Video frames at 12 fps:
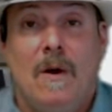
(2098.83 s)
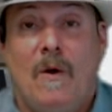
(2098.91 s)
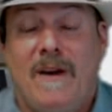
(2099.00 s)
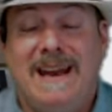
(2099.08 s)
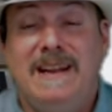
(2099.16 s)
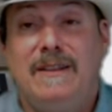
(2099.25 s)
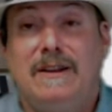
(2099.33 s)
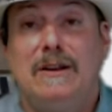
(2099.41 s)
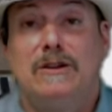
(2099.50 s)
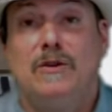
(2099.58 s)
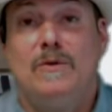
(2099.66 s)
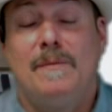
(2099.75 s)
or anything
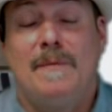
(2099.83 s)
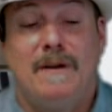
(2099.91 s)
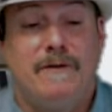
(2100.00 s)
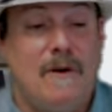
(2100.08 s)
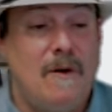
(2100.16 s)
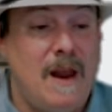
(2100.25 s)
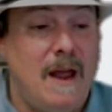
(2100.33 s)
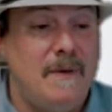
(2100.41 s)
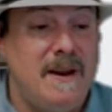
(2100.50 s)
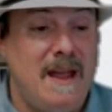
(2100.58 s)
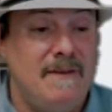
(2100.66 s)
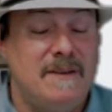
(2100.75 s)
to do with my phone. I
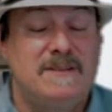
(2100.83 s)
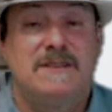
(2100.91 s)
would have a